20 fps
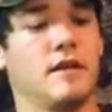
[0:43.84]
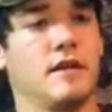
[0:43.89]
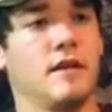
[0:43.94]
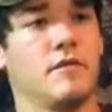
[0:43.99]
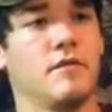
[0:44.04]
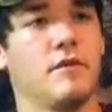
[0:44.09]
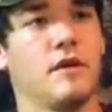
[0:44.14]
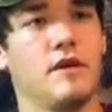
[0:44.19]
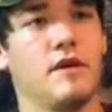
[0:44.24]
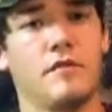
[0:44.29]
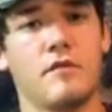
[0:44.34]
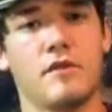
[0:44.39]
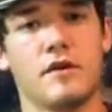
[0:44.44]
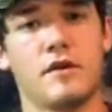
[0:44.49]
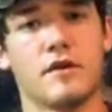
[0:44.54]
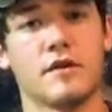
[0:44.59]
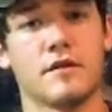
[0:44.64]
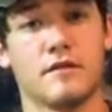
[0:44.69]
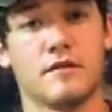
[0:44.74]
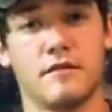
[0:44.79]
now the way it
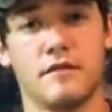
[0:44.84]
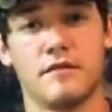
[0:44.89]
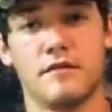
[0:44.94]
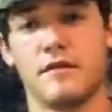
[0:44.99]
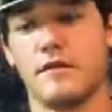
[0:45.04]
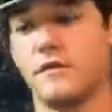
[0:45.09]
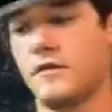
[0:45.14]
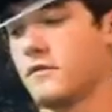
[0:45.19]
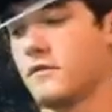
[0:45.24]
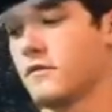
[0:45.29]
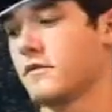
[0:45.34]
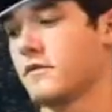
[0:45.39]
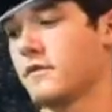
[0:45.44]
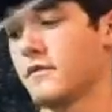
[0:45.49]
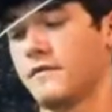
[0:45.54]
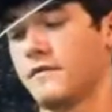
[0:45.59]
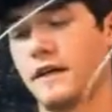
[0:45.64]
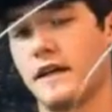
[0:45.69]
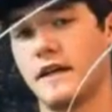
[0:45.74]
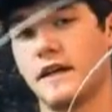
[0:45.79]
works, you're going to
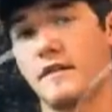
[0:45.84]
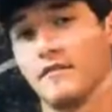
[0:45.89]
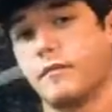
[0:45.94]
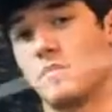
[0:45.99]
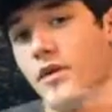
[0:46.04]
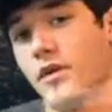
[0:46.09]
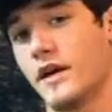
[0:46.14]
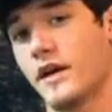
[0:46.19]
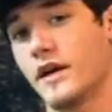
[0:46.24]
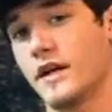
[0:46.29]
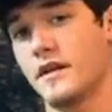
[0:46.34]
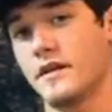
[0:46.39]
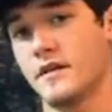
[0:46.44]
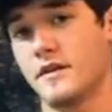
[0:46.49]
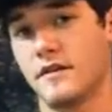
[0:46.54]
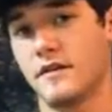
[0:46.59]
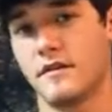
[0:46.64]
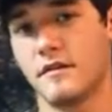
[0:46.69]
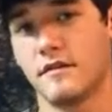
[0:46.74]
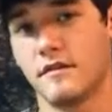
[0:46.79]
want to find a
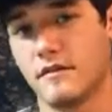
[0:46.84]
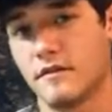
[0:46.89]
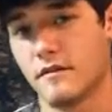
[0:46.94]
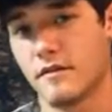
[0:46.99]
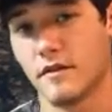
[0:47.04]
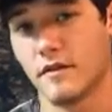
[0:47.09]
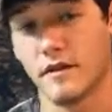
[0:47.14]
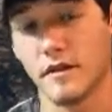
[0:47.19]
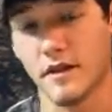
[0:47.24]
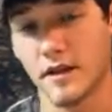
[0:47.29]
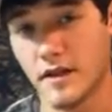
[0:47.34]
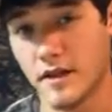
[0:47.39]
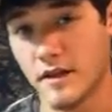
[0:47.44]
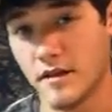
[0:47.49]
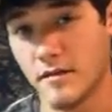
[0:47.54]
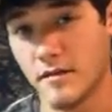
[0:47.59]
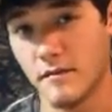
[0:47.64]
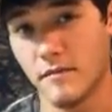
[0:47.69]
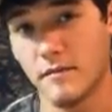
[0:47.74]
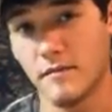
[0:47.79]
branch or a
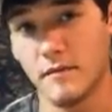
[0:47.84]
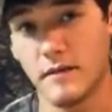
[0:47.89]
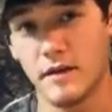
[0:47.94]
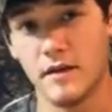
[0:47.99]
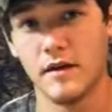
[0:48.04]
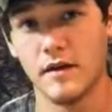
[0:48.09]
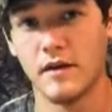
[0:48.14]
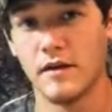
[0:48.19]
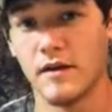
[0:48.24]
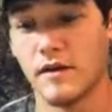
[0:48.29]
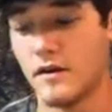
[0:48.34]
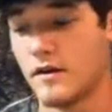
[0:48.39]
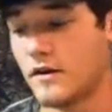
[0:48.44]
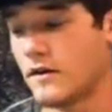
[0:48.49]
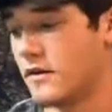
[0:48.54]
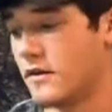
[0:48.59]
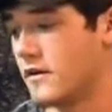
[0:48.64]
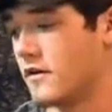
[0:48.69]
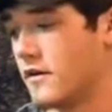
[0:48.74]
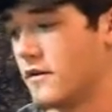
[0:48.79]
limb
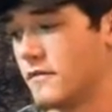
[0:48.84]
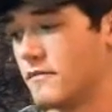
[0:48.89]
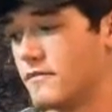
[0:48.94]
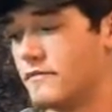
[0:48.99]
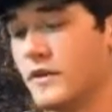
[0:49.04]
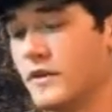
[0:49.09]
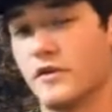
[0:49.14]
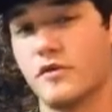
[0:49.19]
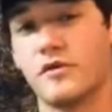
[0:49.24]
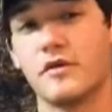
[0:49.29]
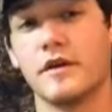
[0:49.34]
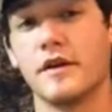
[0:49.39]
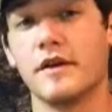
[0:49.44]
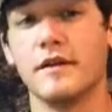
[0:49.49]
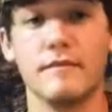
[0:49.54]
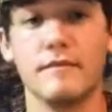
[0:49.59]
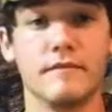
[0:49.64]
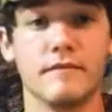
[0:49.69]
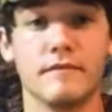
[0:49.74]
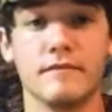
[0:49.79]
or a
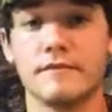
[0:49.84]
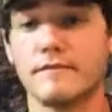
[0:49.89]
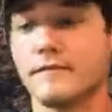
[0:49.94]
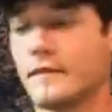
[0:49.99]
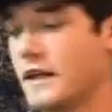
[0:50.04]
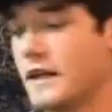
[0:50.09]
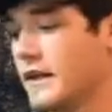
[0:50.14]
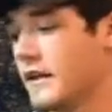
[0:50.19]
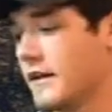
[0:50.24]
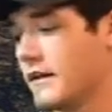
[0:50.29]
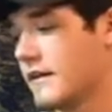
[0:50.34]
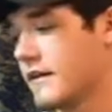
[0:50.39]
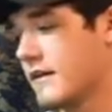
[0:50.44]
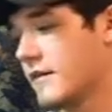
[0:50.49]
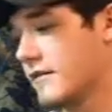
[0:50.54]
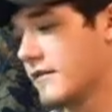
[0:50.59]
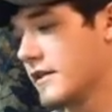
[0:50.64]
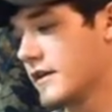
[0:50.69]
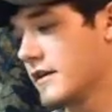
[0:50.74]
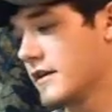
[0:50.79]
tree,
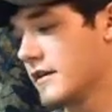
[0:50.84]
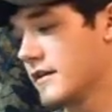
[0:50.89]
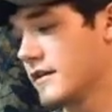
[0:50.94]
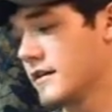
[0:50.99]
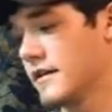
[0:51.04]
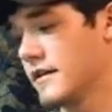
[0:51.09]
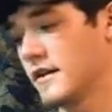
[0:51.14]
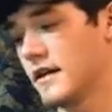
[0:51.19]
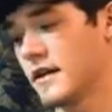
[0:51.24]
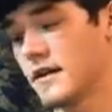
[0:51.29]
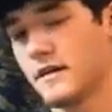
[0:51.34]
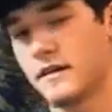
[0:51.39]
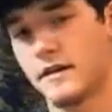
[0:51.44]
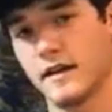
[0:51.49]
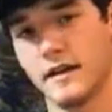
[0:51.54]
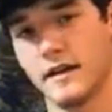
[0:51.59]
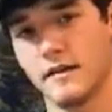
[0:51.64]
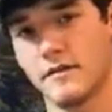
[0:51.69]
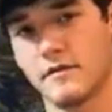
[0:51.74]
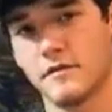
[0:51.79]
anything really. I
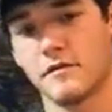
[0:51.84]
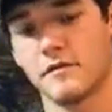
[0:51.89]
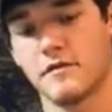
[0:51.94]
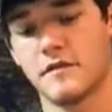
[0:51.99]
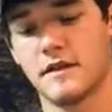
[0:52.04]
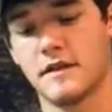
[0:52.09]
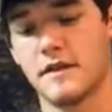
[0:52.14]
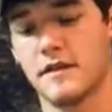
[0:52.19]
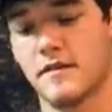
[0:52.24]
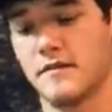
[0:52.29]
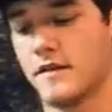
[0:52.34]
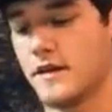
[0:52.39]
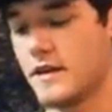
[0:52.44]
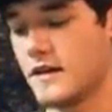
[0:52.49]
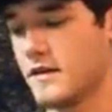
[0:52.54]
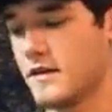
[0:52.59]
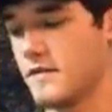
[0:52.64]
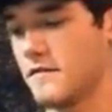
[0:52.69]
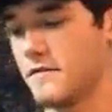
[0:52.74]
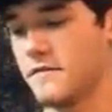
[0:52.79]
just got this little stand
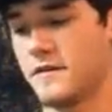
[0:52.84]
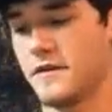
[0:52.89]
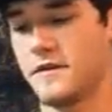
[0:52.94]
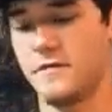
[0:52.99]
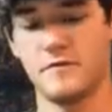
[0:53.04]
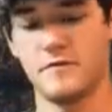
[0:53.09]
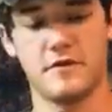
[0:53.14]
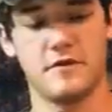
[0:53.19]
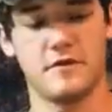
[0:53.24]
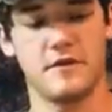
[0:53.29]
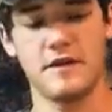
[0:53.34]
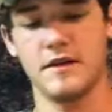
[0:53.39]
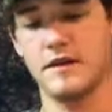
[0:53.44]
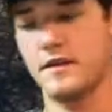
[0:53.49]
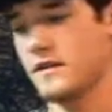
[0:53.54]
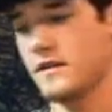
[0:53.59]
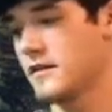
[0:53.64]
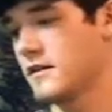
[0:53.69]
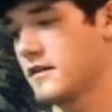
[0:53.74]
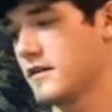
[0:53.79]
right here for
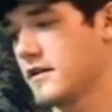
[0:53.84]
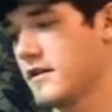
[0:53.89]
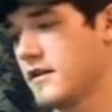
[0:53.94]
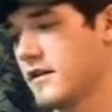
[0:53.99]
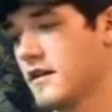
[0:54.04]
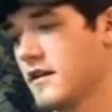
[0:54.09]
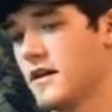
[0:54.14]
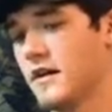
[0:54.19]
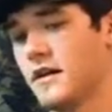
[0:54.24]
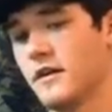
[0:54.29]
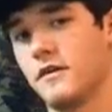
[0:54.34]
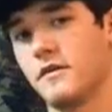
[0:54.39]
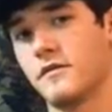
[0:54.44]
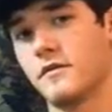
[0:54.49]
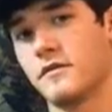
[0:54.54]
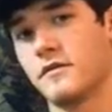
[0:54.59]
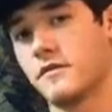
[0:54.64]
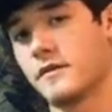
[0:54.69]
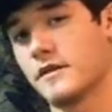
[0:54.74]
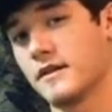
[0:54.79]
demonstration.
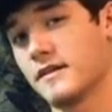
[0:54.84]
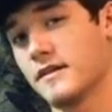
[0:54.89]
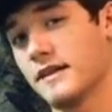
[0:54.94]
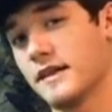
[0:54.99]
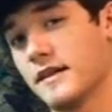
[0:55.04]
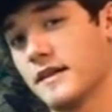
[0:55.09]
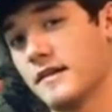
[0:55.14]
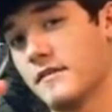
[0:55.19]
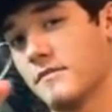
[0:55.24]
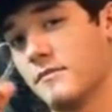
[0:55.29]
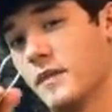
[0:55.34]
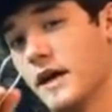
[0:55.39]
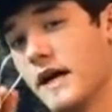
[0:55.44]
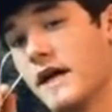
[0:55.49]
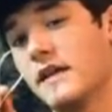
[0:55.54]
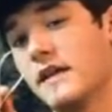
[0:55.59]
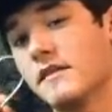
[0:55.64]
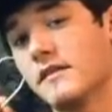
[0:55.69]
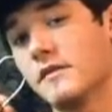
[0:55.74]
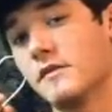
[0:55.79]
You're going to want to take this
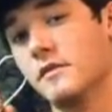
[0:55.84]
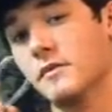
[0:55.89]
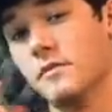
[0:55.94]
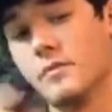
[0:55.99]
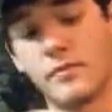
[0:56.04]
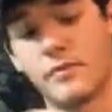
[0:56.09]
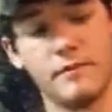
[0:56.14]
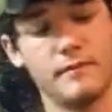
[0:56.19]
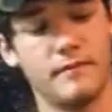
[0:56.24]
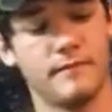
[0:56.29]
back loop,